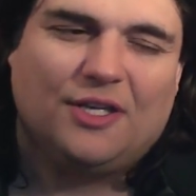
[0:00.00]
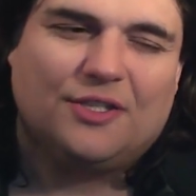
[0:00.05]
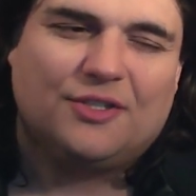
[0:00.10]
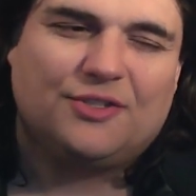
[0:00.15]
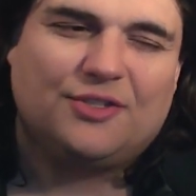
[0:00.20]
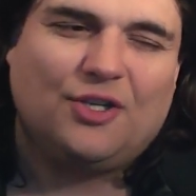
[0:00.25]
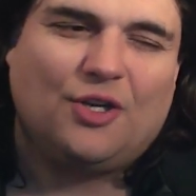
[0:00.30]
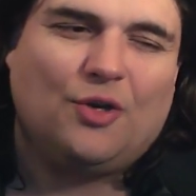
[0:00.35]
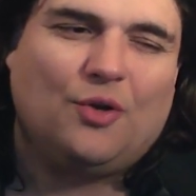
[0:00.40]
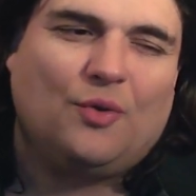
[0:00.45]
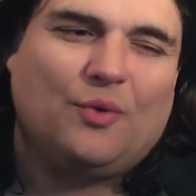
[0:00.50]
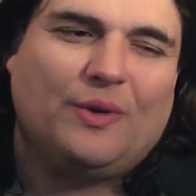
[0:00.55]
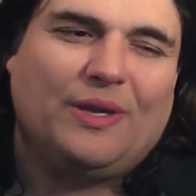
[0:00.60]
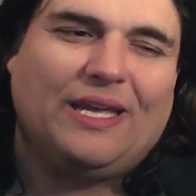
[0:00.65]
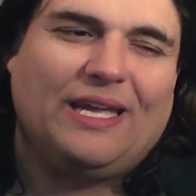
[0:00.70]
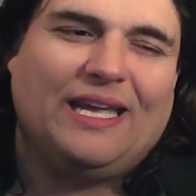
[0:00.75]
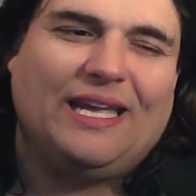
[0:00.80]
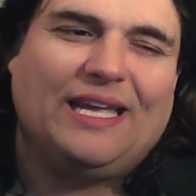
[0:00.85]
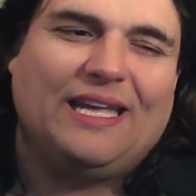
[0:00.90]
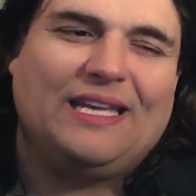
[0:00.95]
So
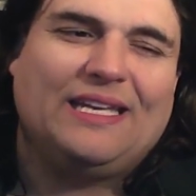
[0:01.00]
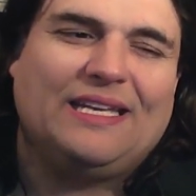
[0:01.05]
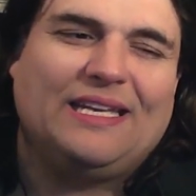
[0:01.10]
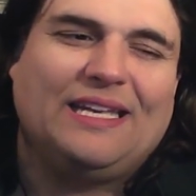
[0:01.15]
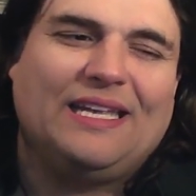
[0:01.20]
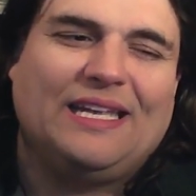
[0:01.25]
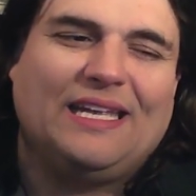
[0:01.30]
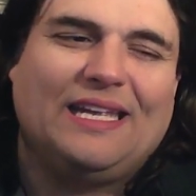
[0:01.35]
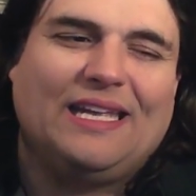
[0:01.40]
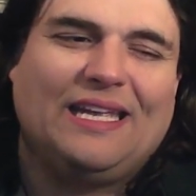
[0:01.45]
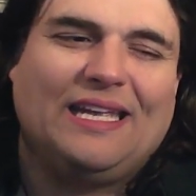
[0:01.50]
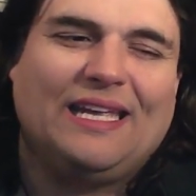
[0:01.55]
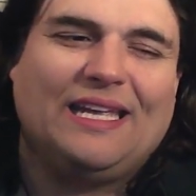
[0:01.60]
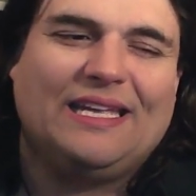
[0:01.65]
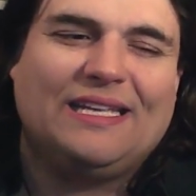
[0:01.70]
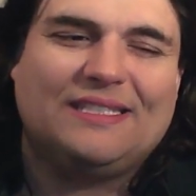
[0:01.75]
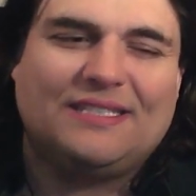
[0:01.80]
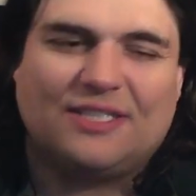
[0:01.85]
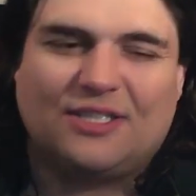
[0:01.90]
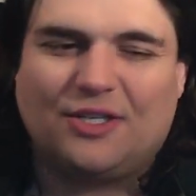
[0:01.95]
it
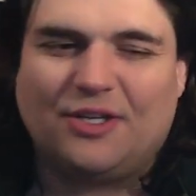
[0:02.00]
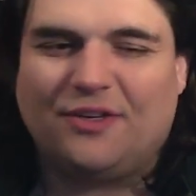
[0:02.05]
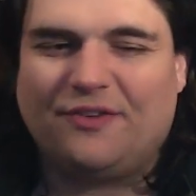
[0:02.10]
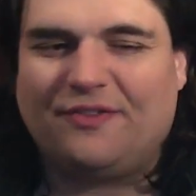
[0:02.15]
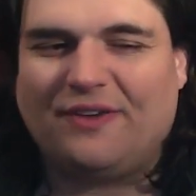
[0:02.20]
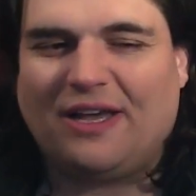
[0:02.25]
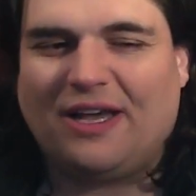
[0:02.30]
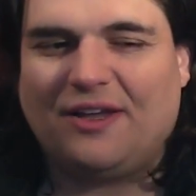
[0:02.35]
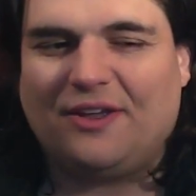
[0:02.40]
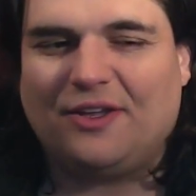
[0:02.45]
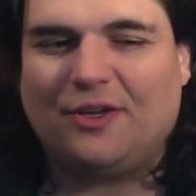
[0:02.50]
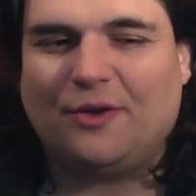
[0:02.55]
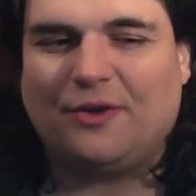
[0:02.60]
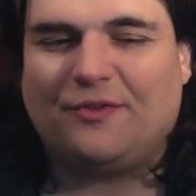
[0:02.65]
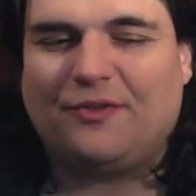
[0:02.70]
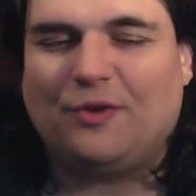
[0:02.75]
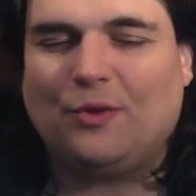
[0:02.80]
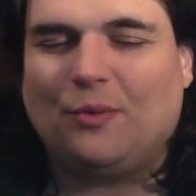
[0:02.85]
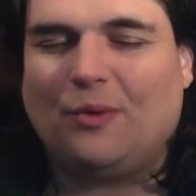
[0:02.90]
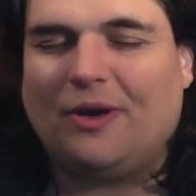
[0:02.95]
is a good value
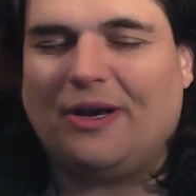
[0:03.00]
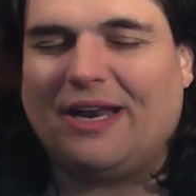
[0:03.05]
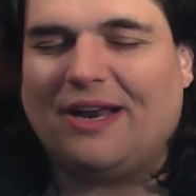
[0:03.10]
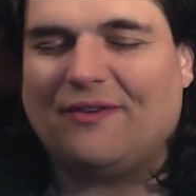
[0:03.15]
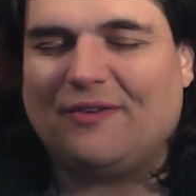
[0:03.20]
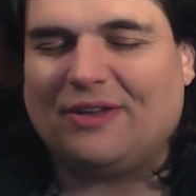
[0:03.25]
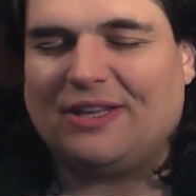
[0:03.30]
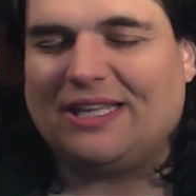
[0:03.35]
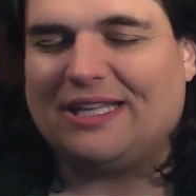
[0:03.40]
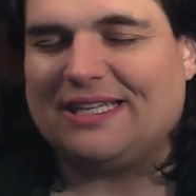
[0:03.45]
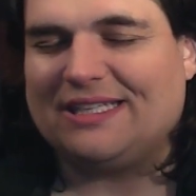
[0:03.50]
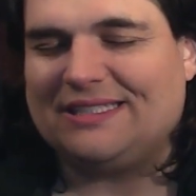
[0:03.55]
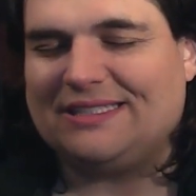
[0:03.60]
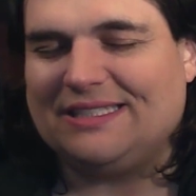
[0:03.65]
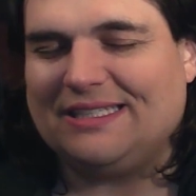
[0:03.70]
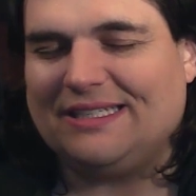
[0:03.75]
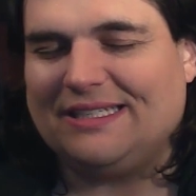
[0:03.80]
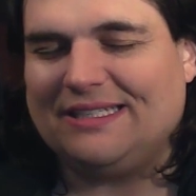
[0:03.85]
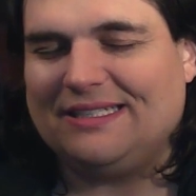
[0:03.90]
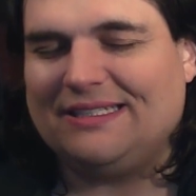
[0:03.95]
if you want everything that's
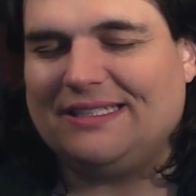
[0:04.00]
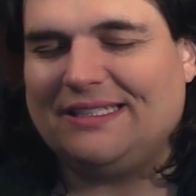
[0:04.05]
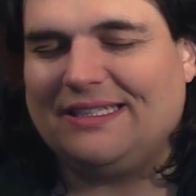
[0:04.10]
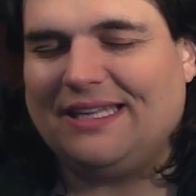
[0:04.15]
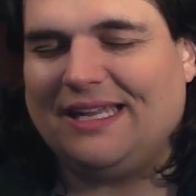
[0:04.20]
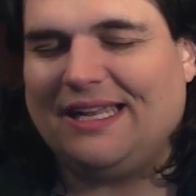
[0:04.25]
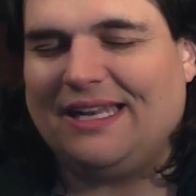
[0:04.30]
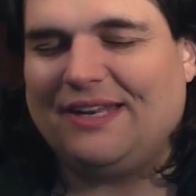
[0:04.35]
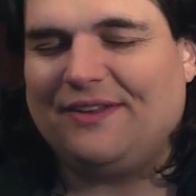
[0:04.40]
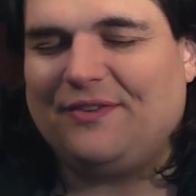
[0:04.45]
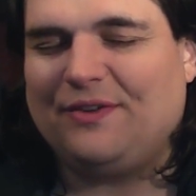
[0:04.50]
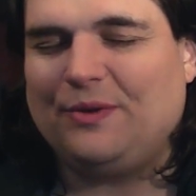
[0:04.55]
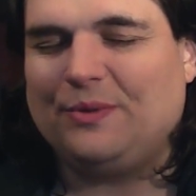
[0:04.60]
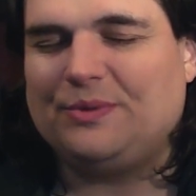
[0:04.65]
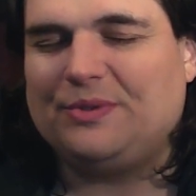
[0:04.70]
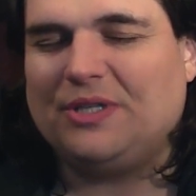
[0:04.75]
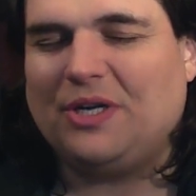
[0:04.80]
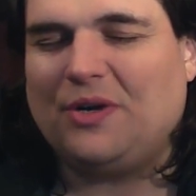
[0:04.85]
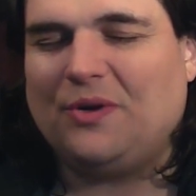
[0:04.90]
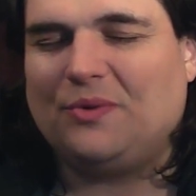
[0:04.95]
in it. And if you
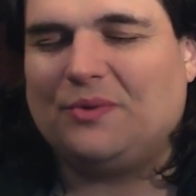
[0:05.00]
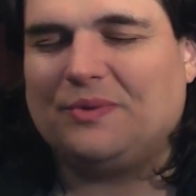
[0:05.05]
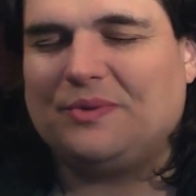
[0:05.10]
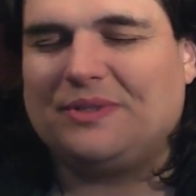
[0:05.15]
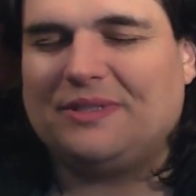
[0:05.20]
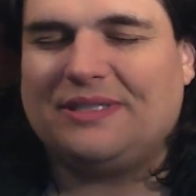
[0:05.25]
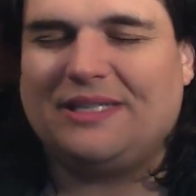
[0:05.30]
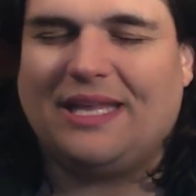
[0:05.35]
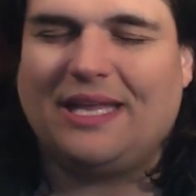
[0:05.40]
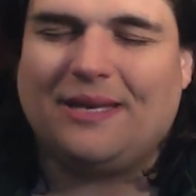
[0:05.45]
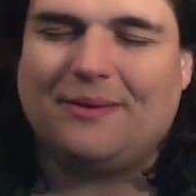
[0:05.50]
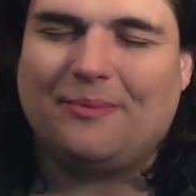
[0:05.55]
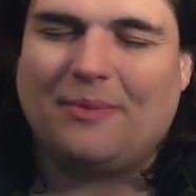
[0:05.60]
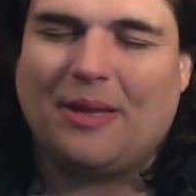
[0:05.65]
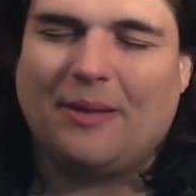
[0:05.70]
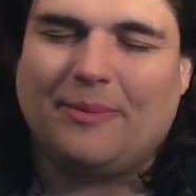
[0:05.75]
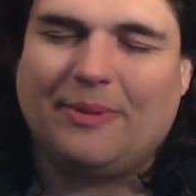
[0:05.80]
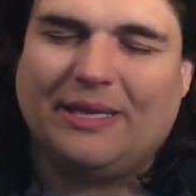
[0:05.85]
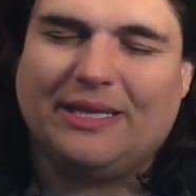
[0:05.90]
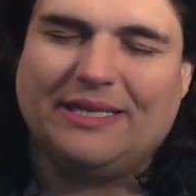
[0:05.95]
don't, then
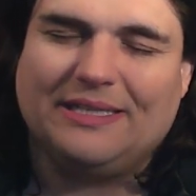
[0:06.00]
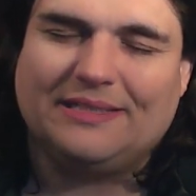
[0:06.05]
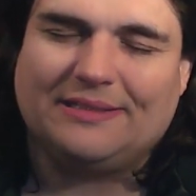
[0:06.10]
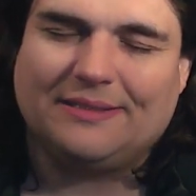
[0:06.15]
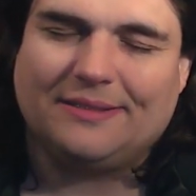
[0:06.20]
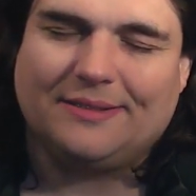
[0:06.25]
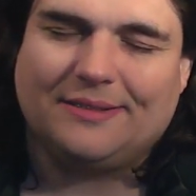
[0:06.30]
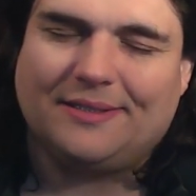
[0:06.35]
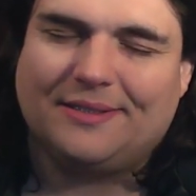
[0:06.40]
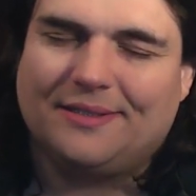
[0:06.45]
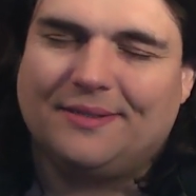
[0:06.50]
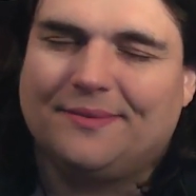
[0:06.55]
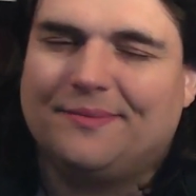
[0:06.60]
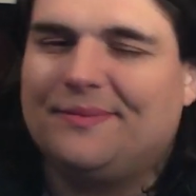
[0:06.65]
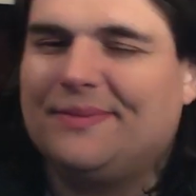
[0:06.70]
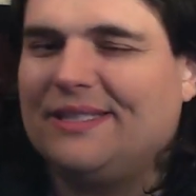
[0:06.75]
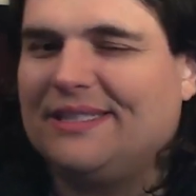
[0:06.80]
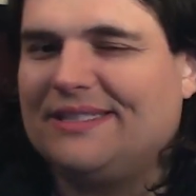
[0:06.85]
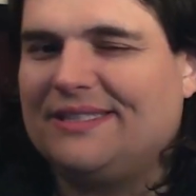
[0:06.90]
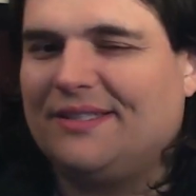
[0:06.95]
maybe it isn't.
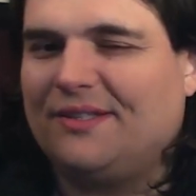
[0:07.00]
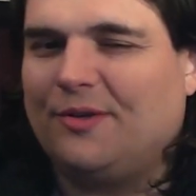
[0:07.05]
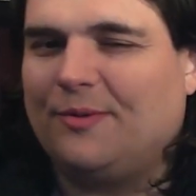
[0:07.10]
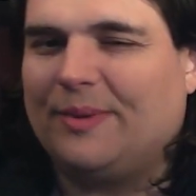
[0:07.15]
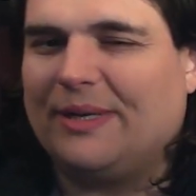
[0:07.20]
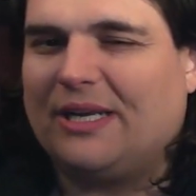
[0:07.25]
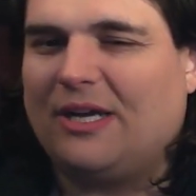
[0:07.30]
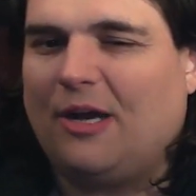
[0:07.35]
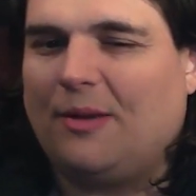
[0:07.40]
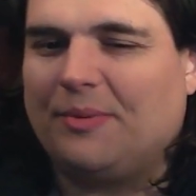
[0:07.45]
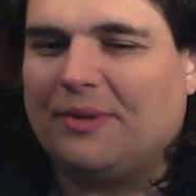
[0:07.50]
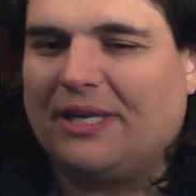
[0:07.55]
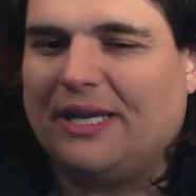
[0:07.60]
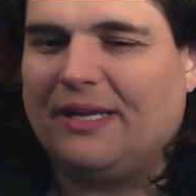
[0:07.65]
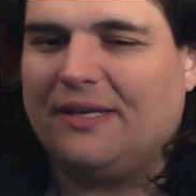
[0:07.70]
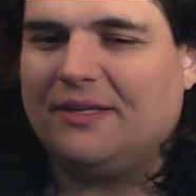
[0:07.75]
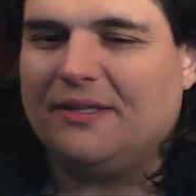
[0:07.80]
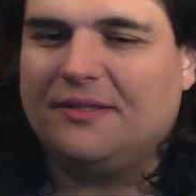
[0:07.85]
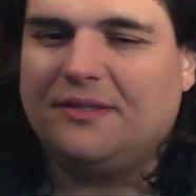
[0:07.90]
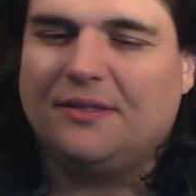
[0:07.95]
It's a little bit complicated.